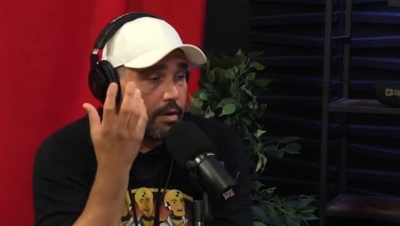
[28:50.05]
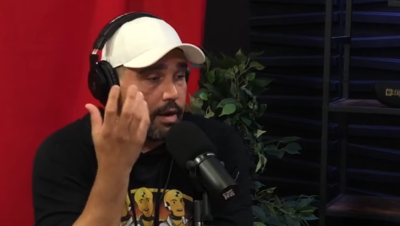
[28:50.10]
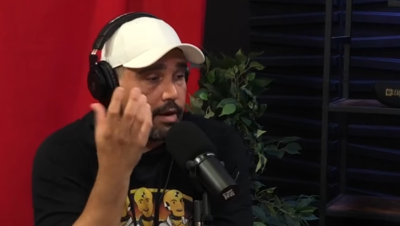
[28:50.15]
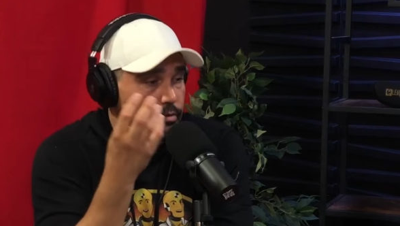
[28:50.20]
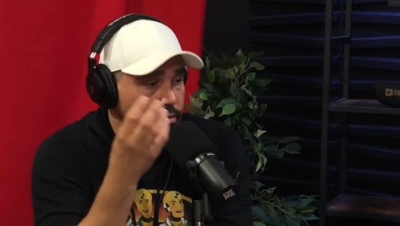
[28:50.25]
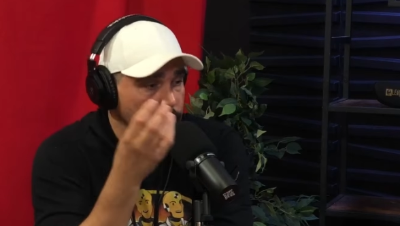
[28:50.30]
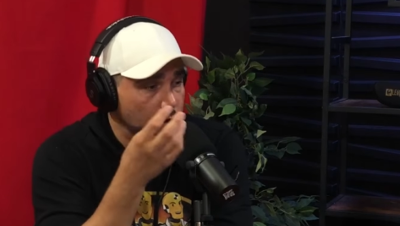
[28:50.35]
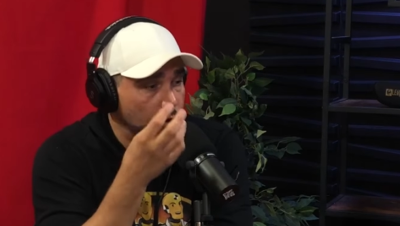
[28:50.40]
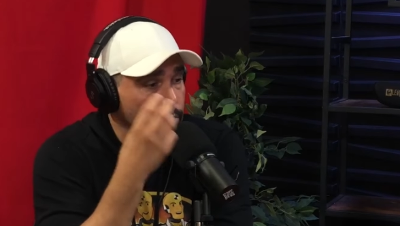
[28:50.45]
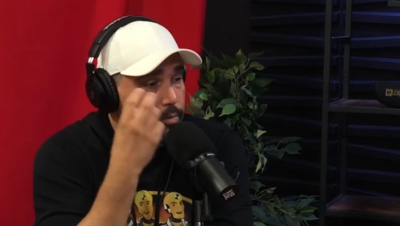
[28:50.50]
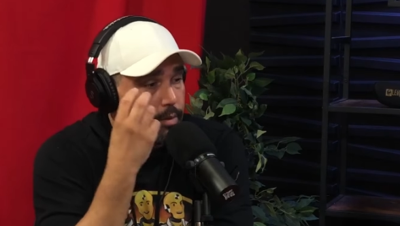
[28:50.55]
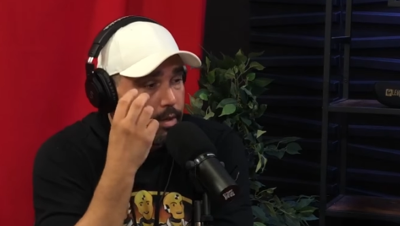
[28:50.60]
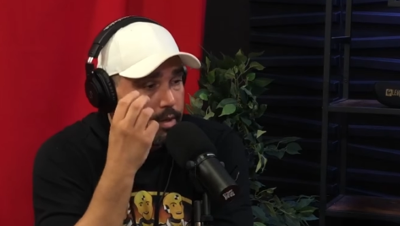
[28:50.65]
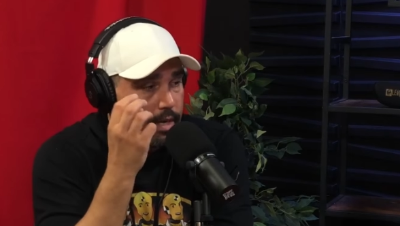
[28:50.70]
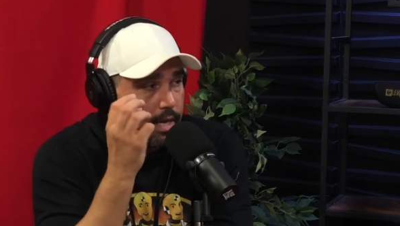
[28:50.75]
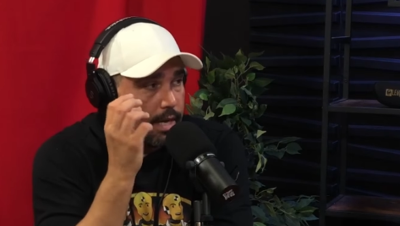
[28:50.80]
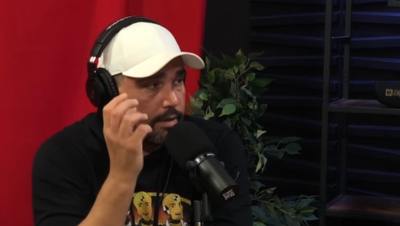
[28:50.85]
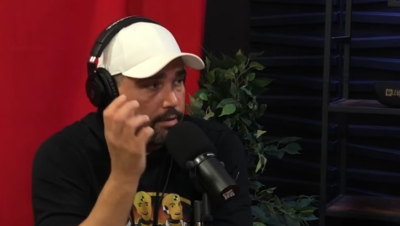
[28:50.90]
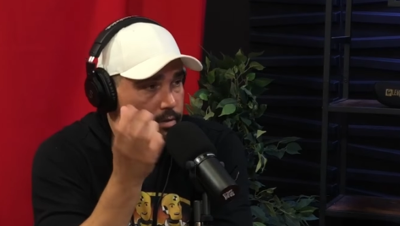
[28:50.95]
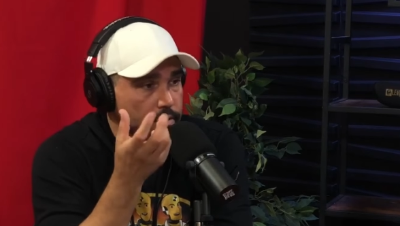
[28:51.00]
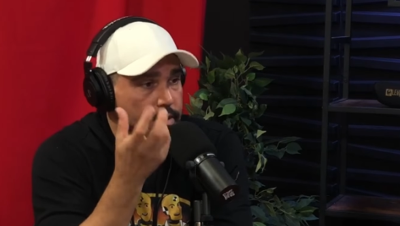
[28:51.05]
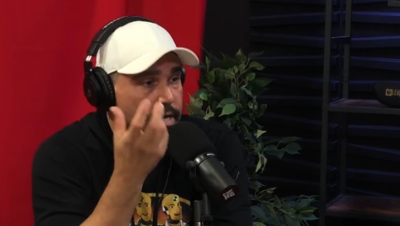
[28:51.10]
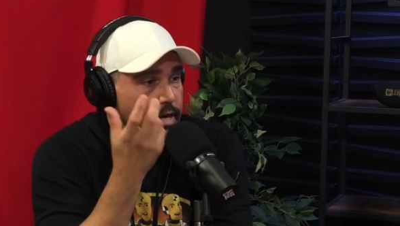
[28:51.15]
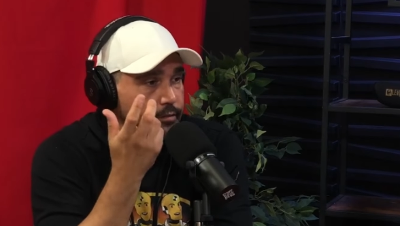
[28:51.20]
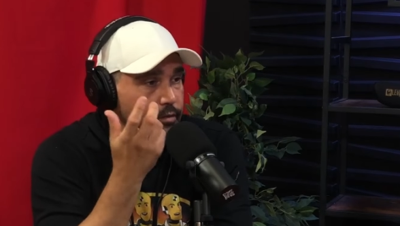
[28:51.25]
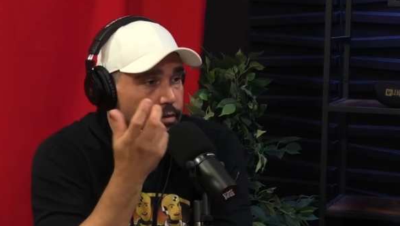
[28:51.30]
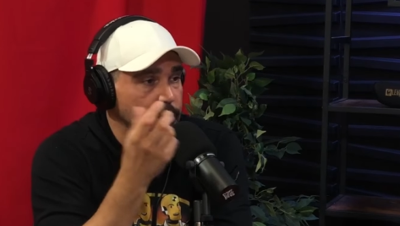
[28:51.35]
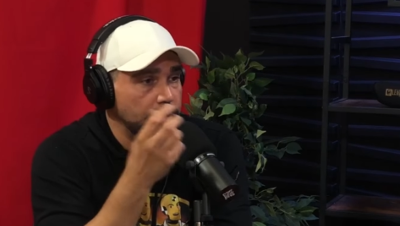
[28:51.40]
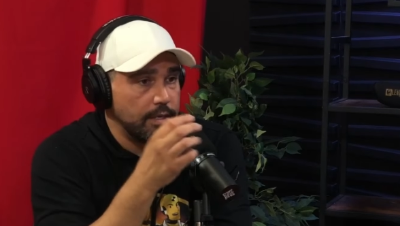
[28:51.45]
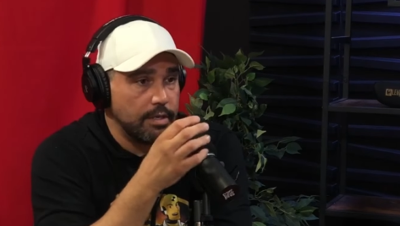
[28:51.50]
I don't know, but I
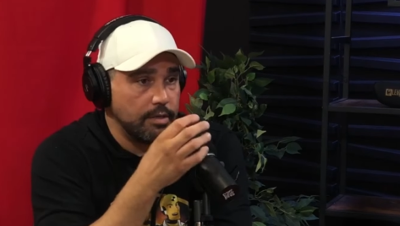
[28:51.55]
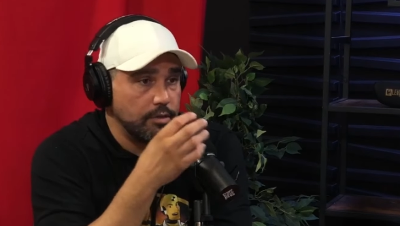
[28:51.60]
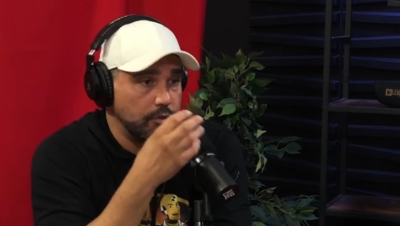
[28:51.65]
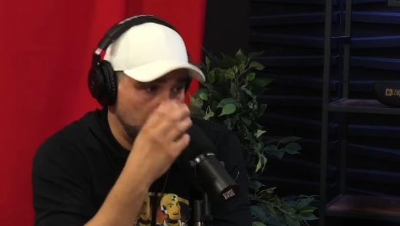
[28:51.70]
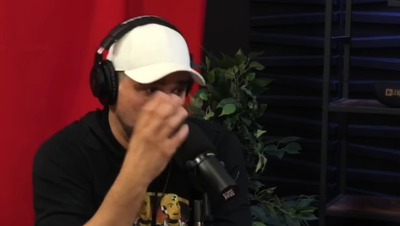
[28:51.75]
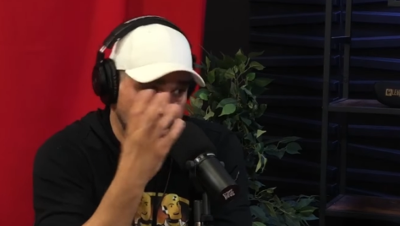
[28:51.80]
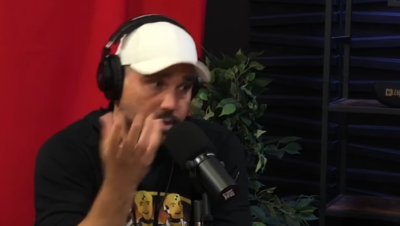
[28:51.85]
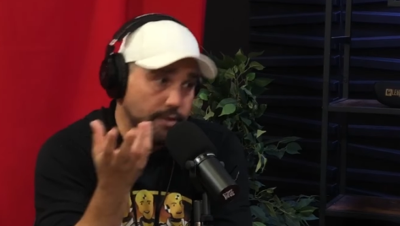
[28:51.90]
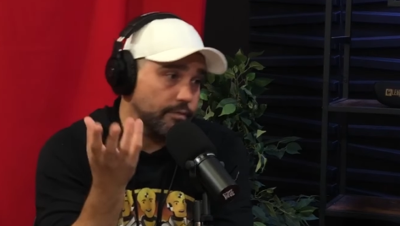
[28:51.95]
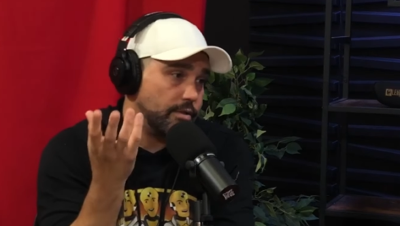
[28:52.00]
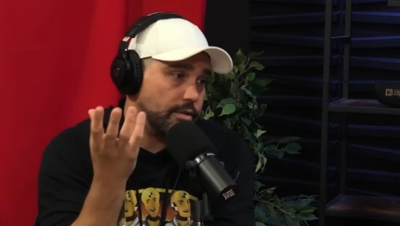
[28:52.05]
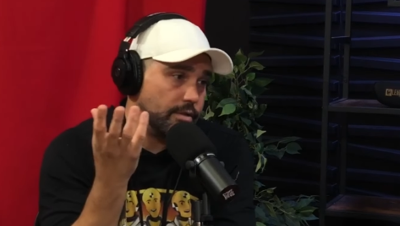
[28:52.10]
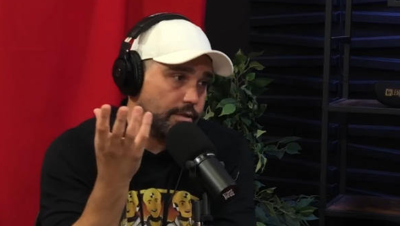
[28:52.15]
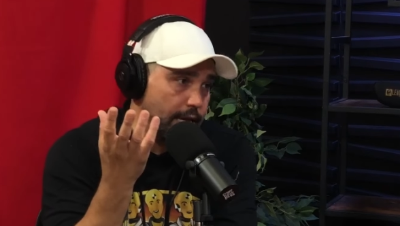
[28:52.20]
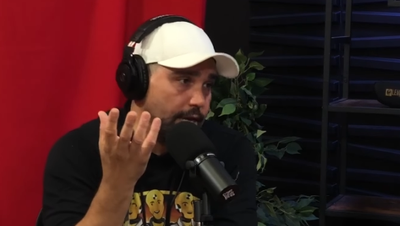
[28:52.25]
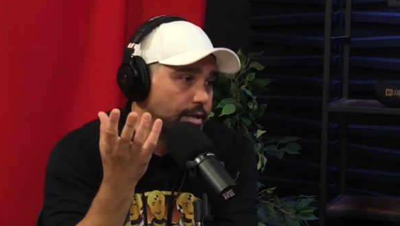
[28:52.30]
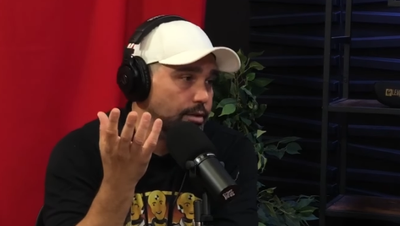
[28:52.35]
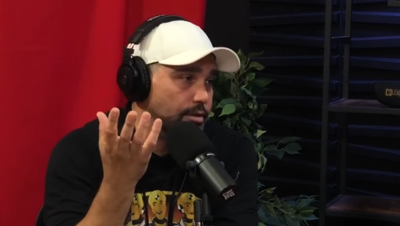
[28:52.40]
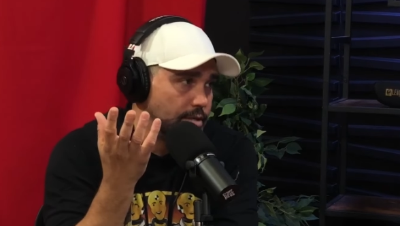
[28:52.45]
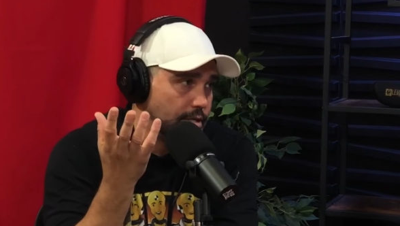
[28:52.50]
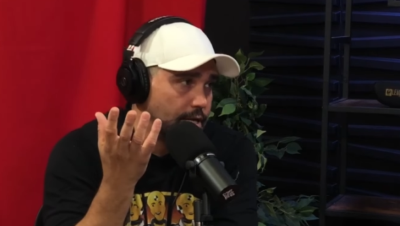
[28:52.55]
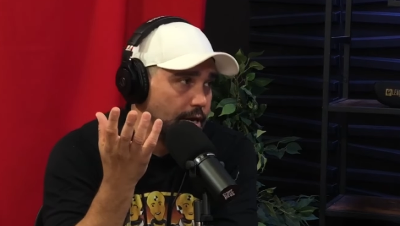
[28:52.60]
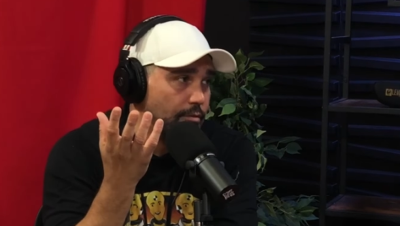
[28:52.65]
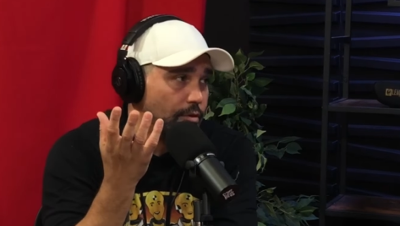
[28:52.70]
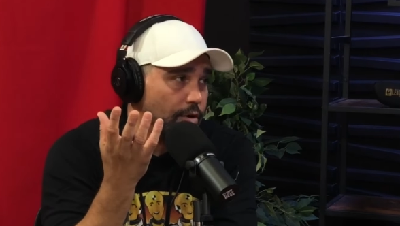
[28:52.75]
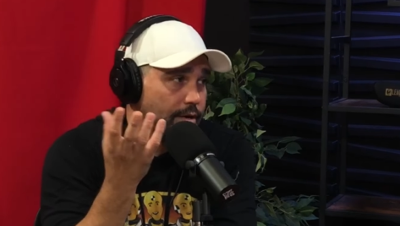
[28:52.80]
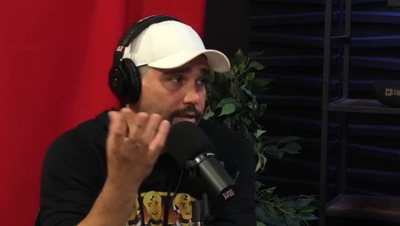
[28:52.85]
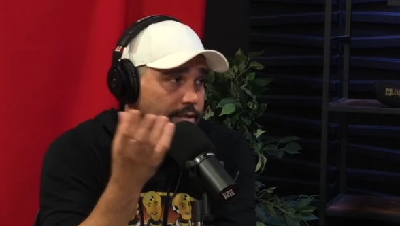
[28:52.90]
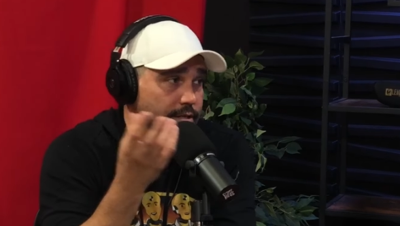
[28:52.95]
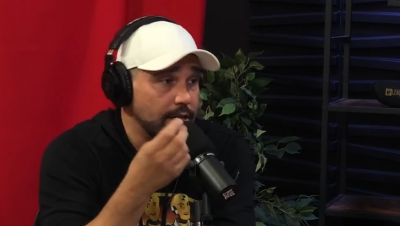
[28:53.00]
definitely shouldn't have taken the
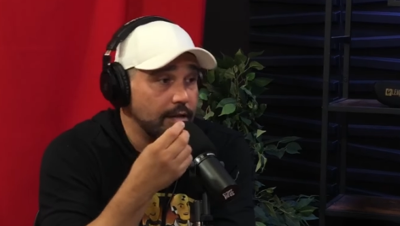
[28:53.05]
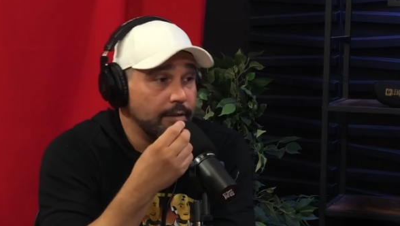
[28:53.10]
steroids,